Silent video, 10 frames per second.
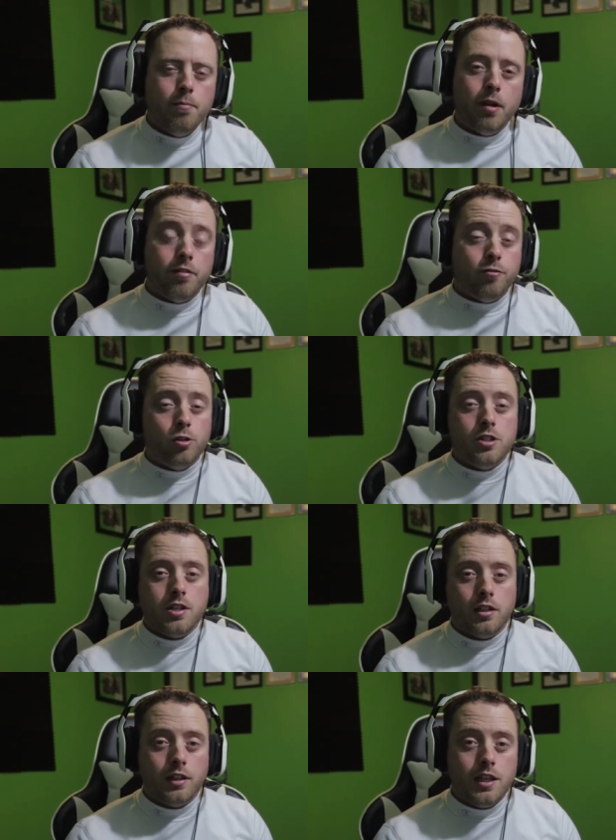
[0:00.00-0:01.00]
but
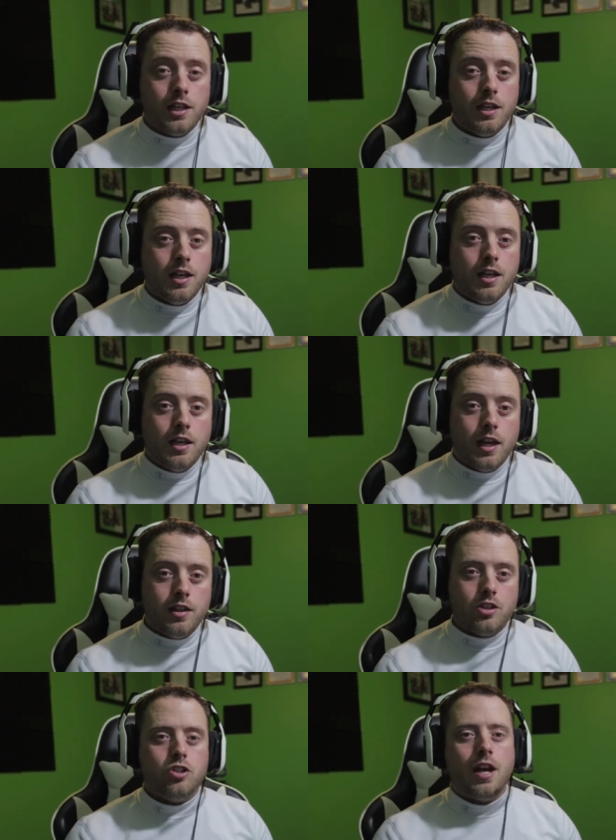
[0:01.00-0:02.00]
unfortunately in
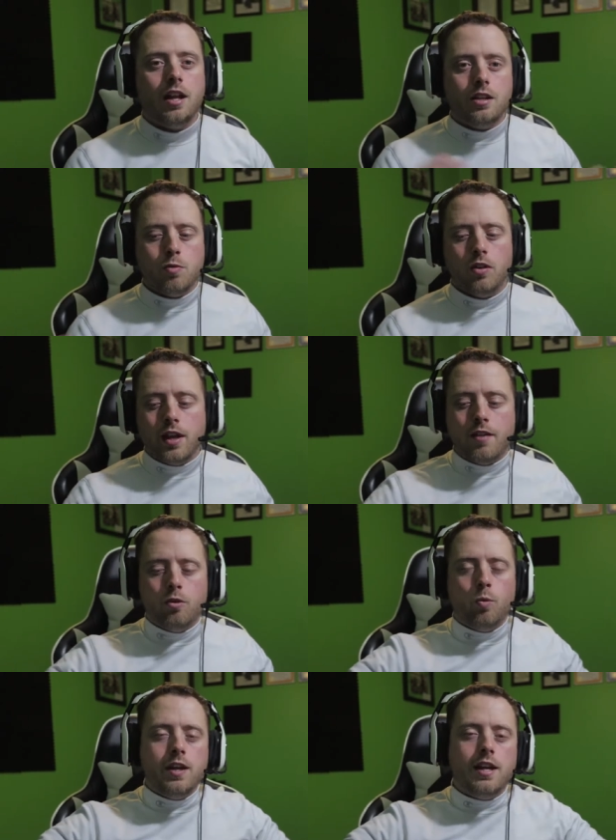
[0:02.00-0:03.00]
this challenge we only have
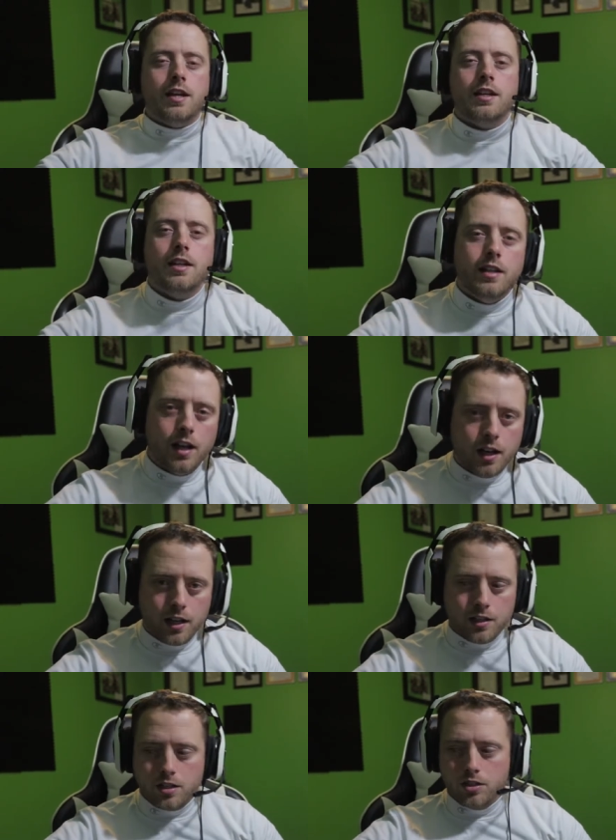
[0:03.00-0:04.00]
a week
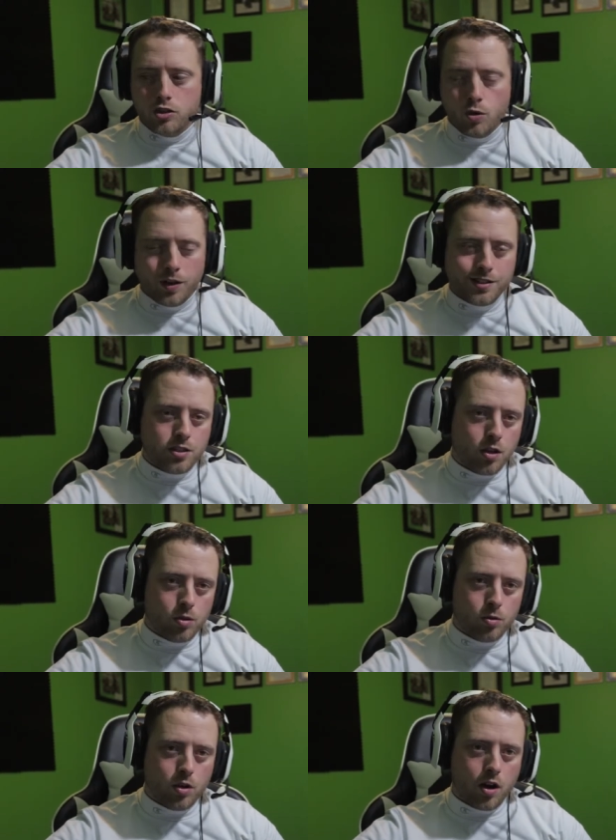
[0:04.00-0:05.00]
uh, to do it
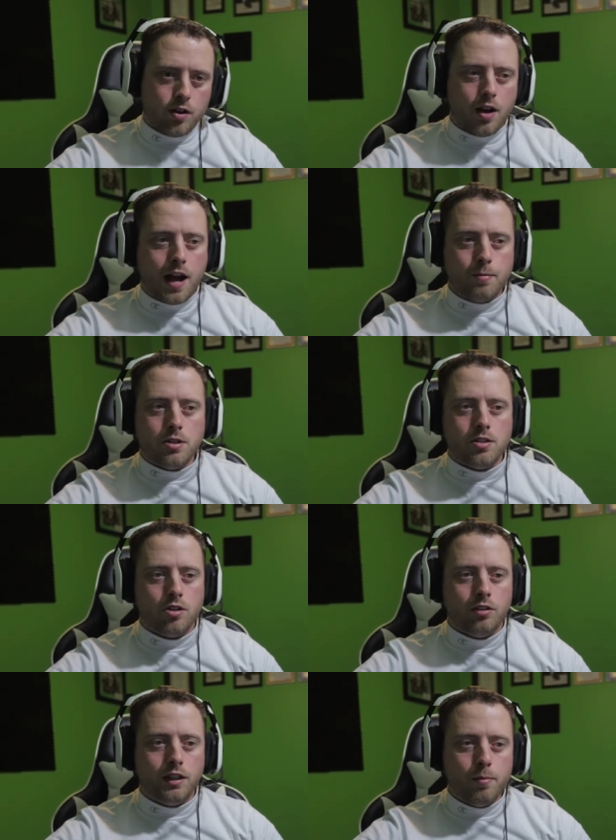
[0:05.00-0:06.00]
so our options
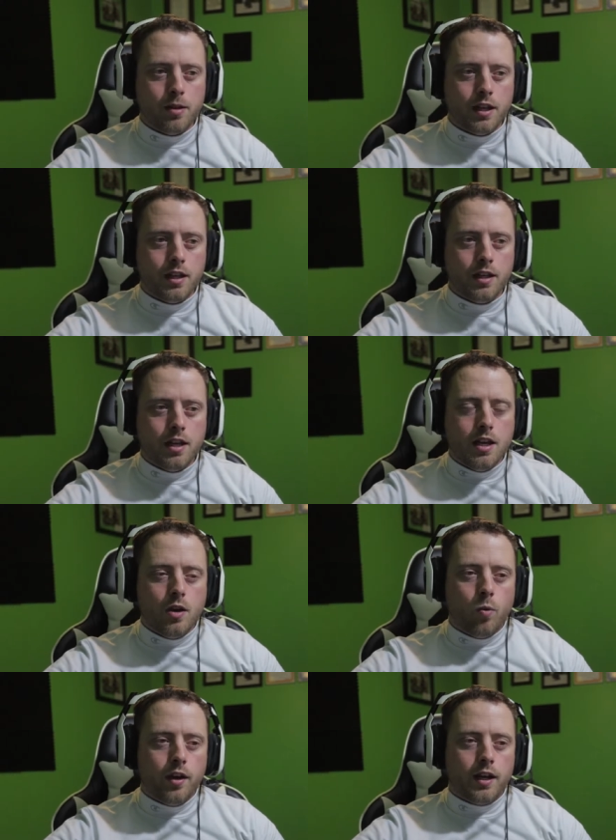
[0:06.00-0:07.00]
are limited
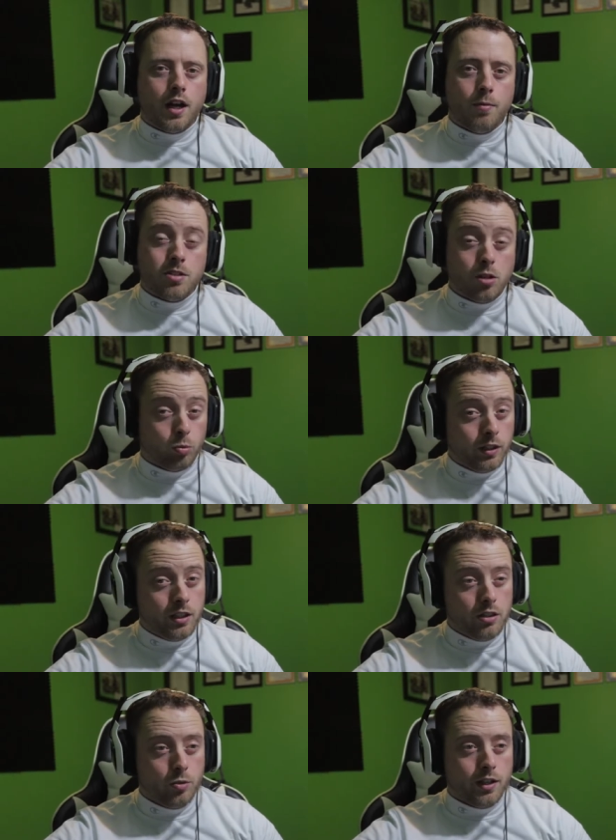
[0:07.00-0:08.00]
when it comes to
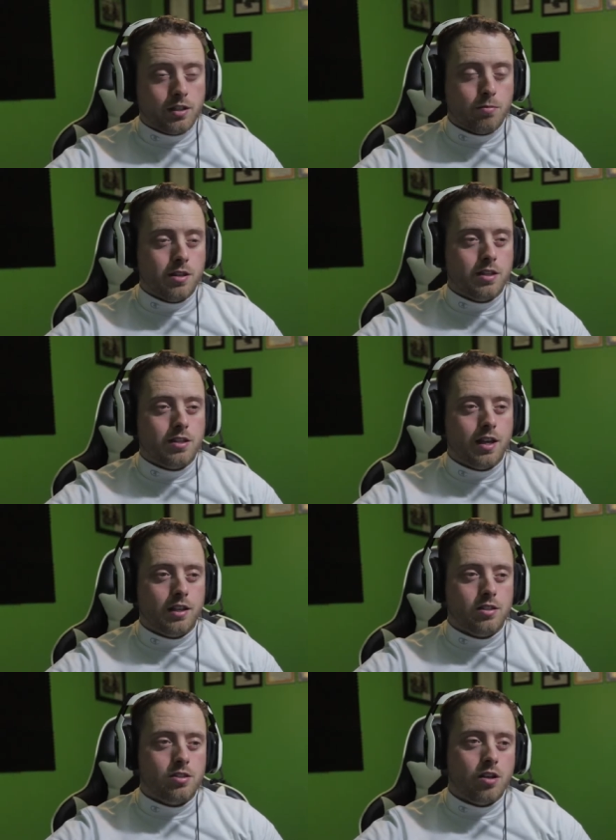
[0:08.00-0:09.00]
redoing some of these
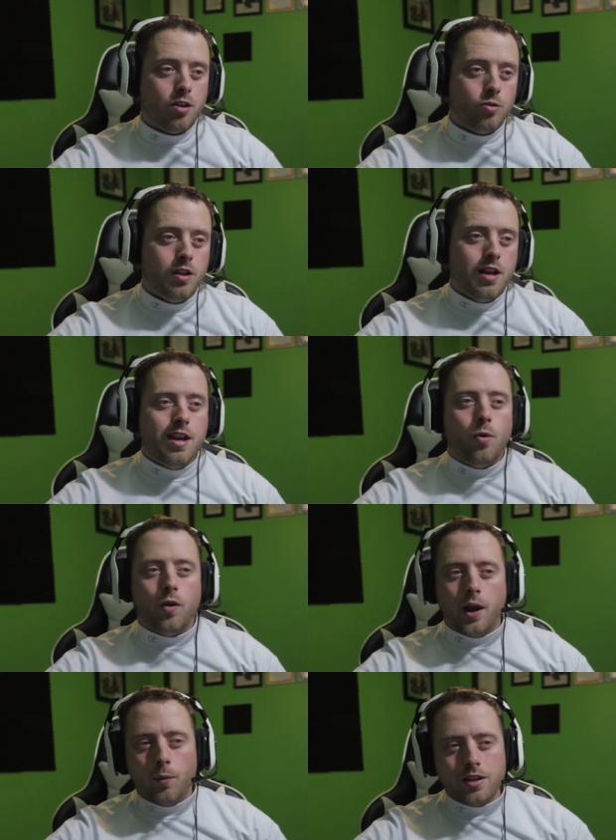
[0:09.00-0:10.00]
things. So
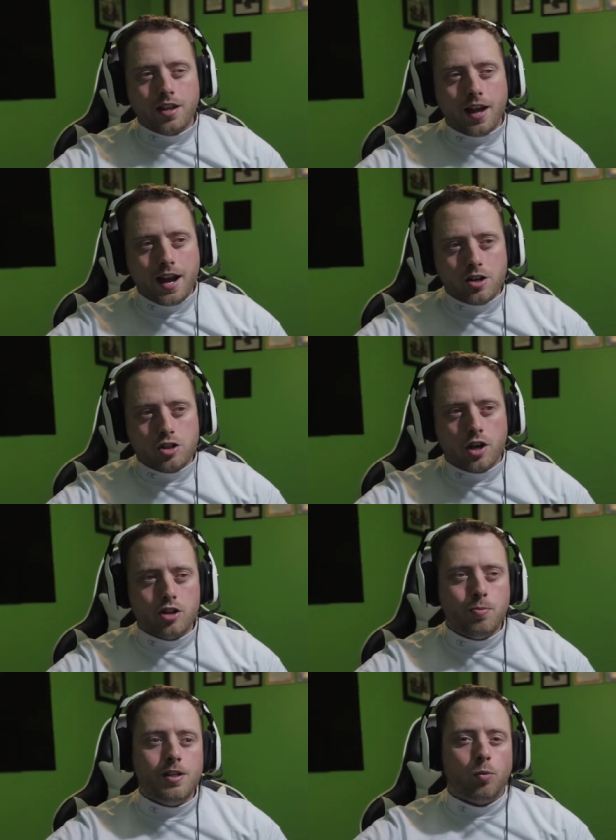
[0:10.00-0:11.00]
when I went to the higher
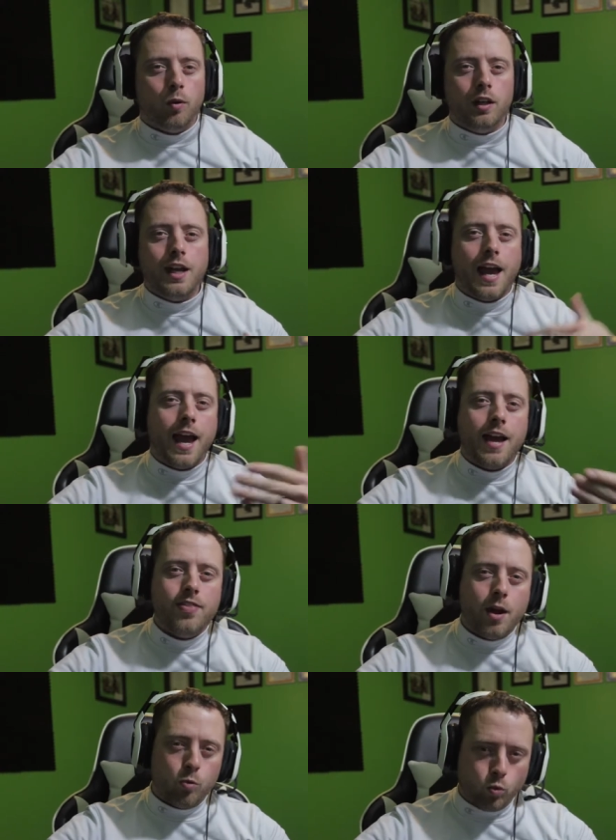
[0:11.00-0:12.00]
shutter speed to really
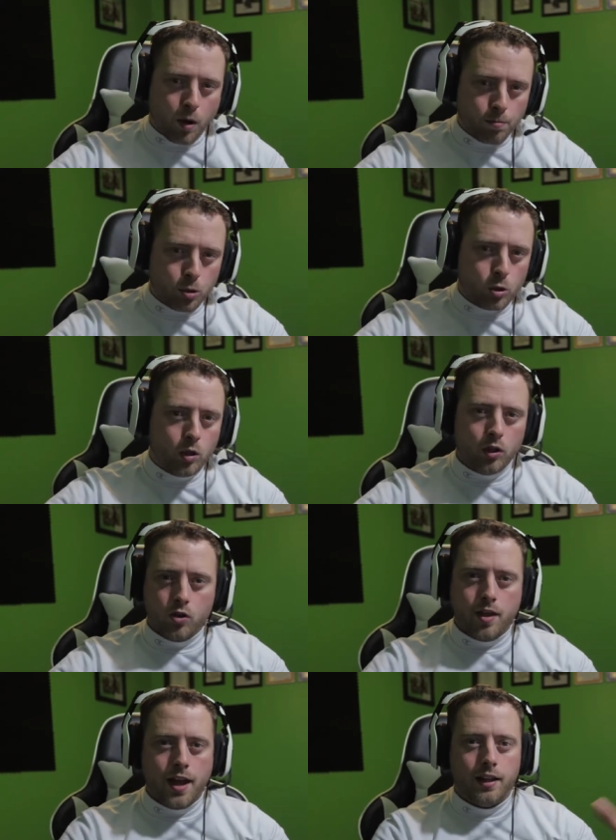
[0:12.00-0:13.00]
add that rumble
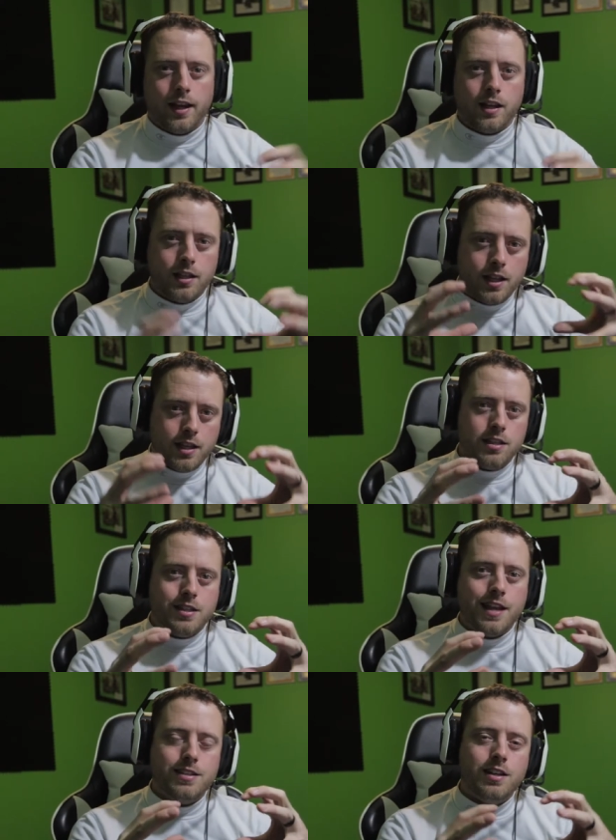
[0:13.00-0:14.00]
or that like
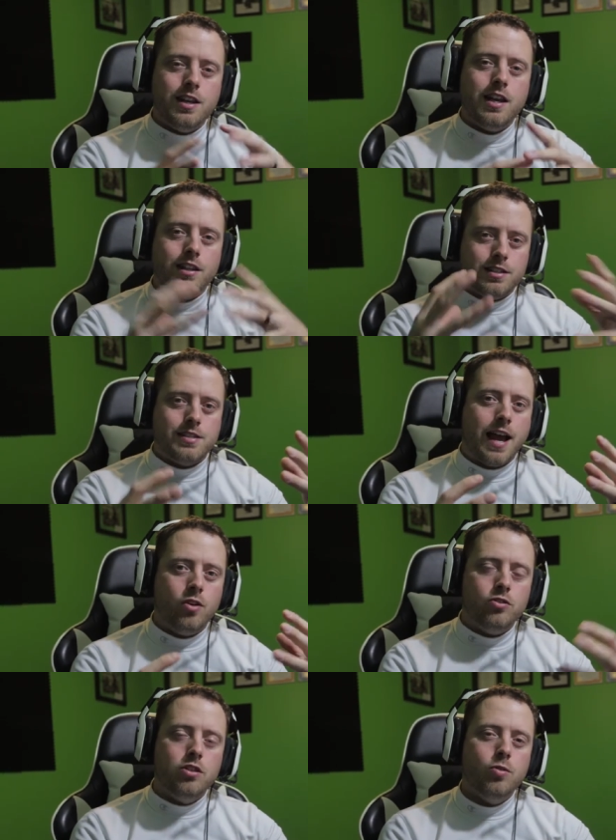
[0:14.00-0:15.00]
intensity and
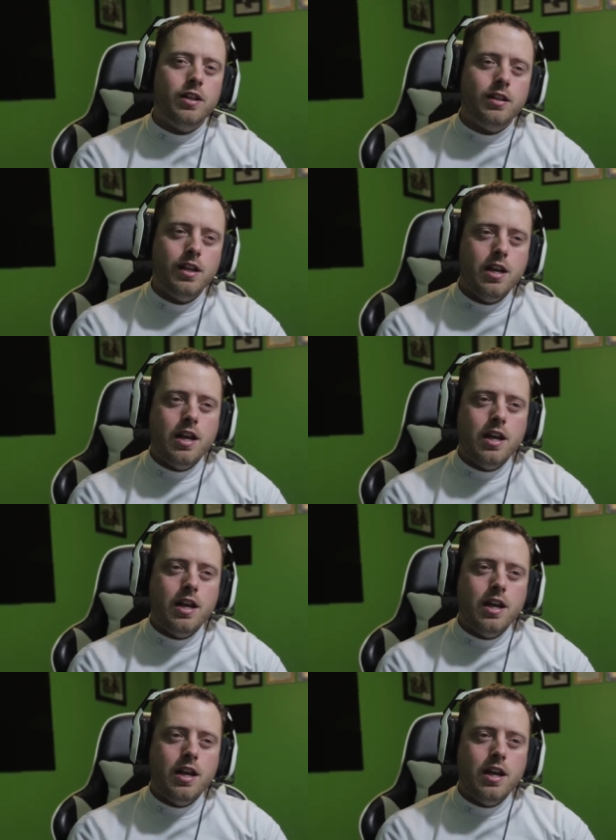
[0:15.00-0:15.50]
sound to it,